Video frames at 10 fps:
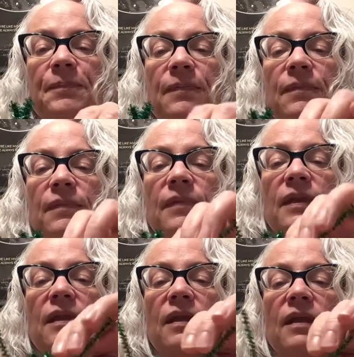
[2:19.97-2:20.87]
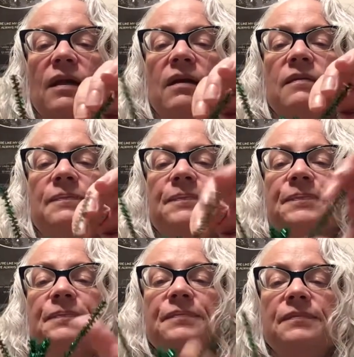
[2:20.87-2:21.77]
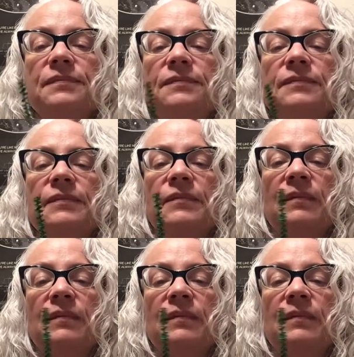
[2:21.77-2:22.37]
(silence)